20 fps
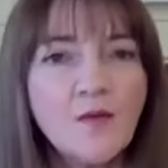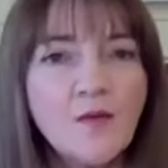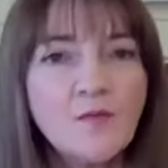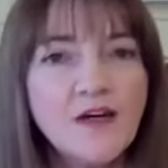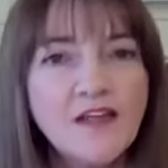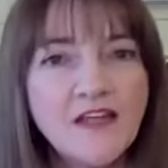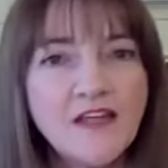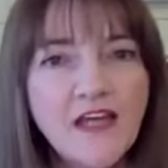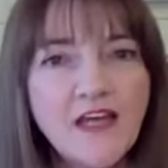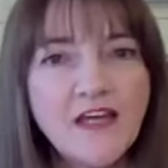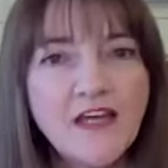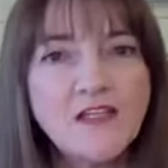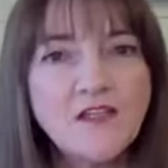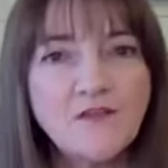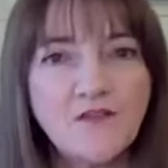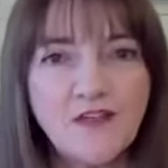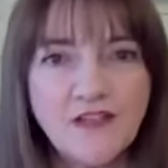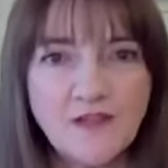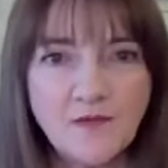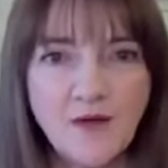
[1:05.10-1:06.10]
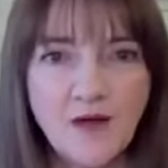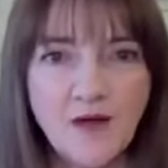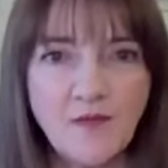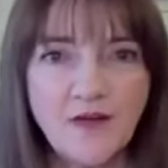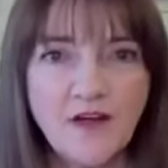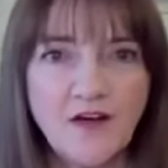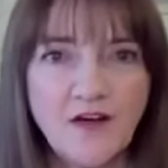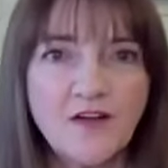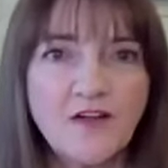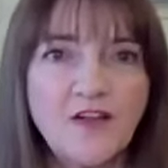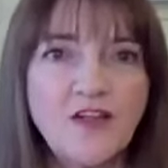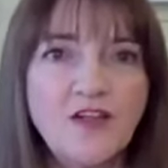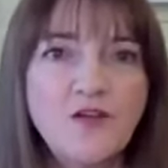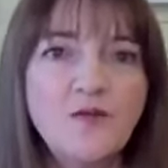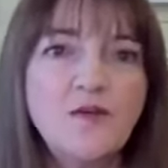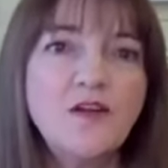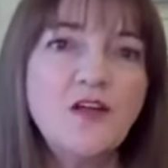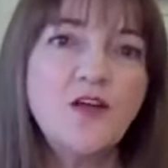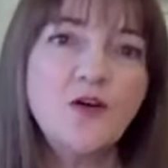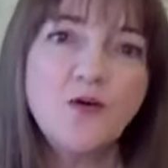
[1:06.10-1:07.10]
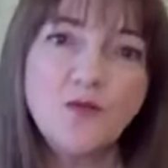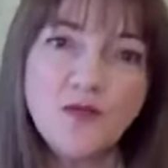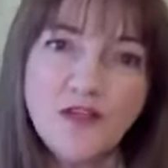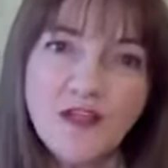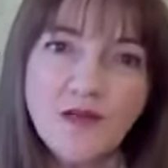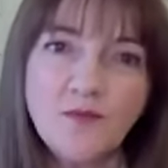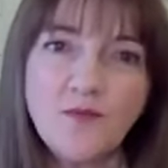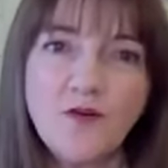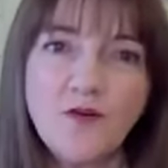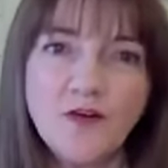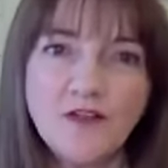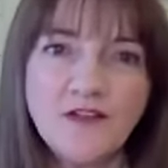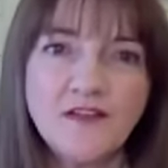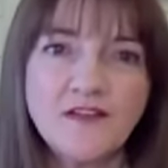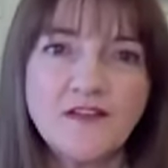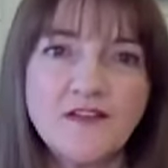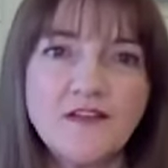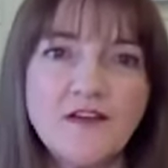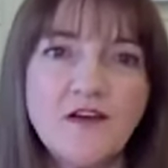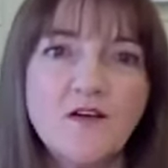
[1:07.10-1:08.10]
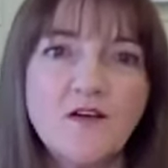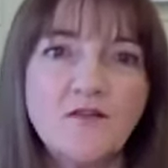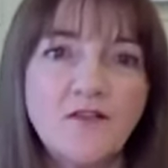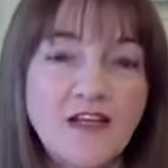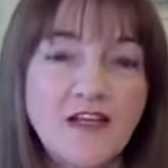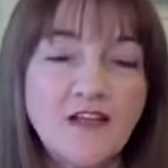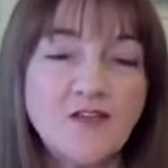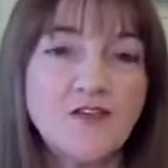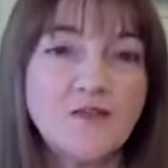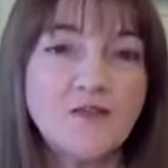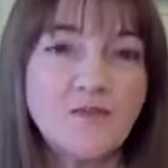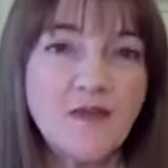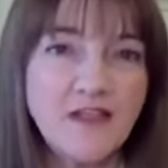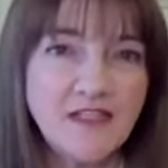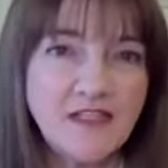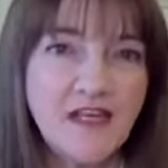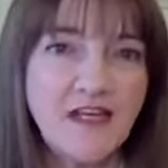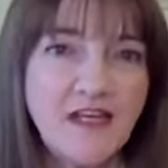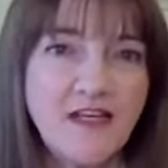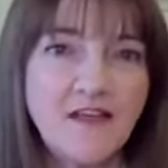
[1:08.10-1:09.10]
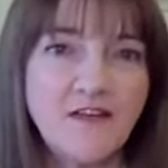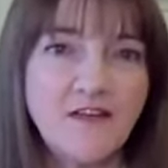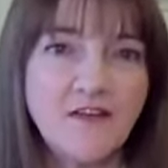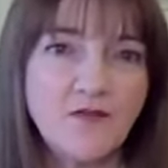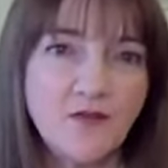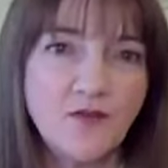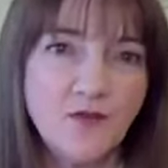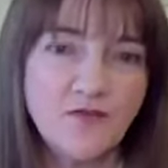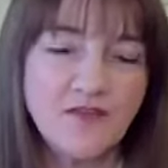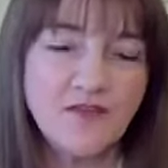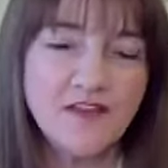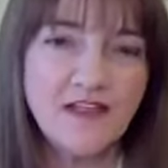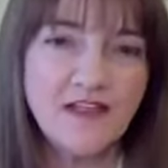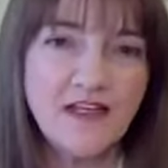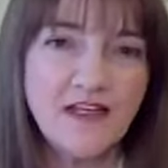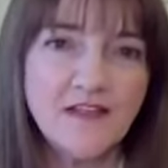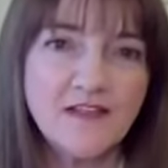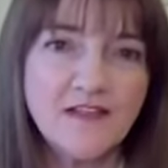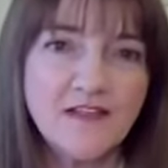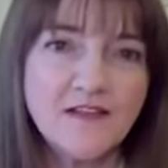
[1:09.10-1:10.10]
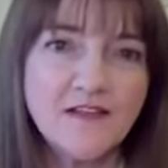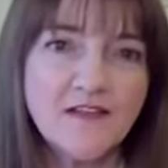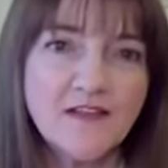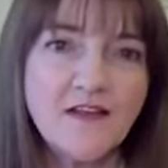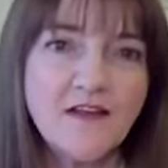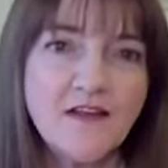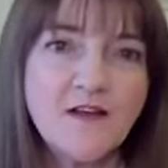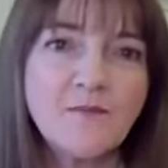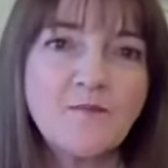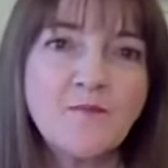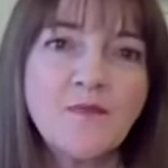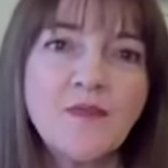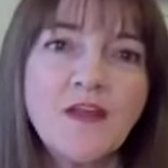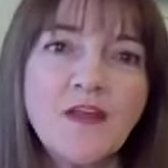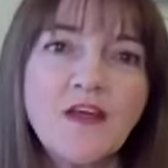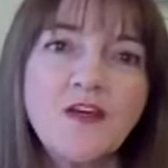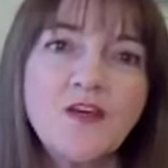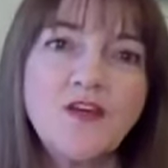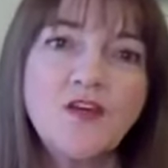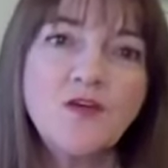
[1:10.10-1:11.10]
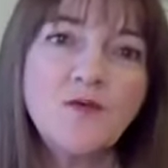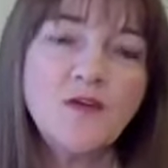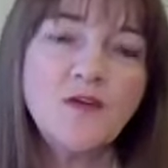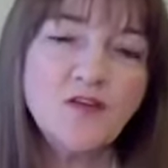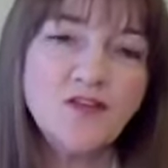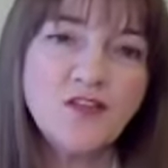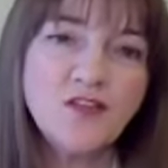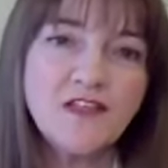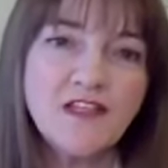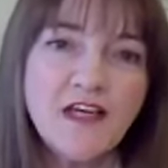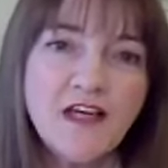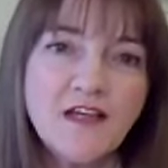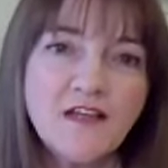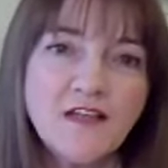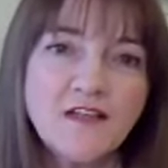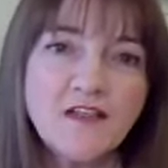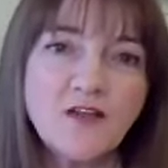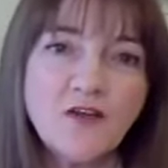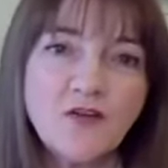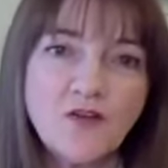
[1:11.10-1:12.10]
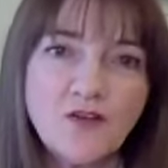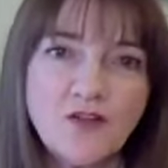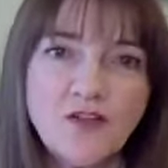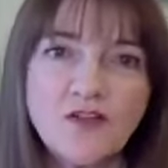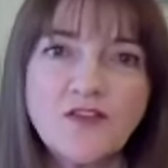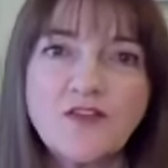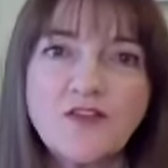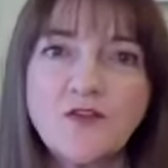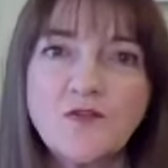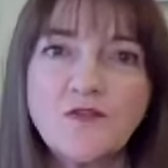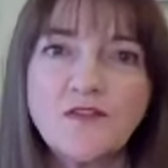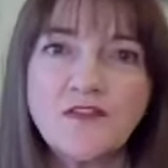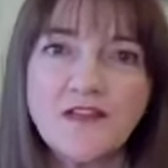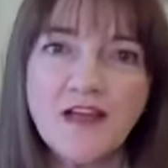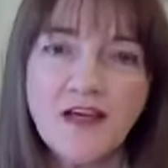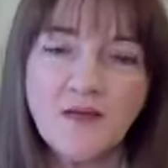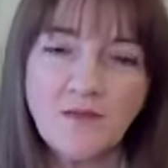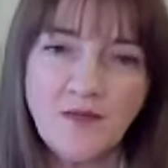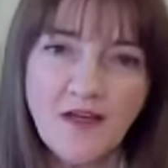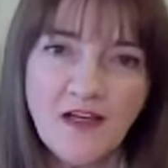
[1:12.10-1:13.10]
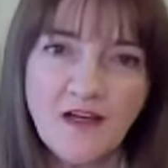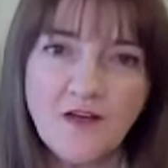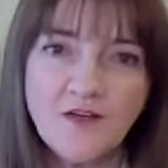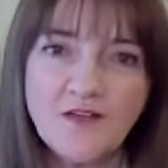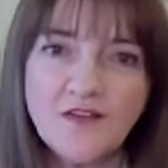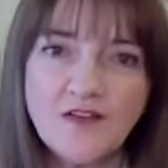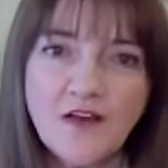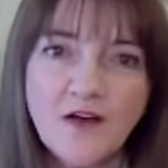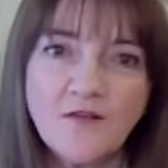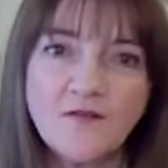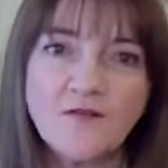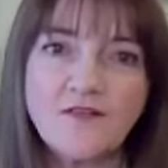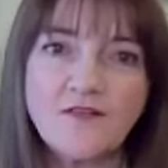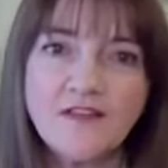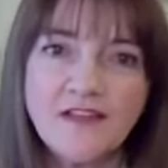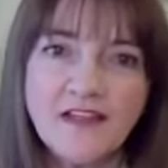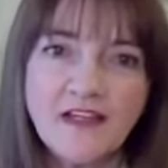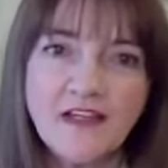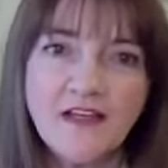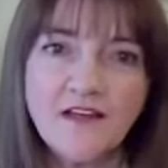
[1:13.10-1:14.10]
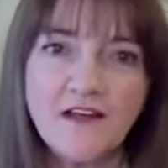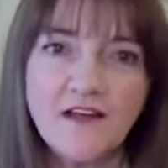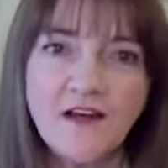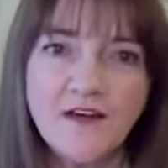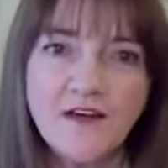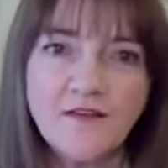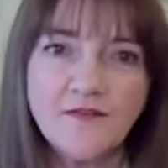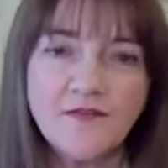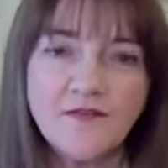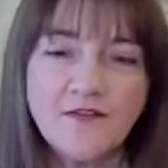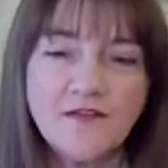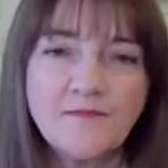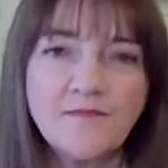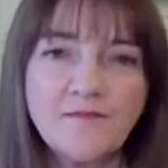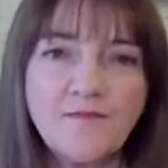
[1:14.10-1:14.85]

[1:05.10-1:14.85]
By the end of this webinar, you will know the importance of leaders maintaining their own resilience. You will understand the cornerstones and pillars of a resilient life.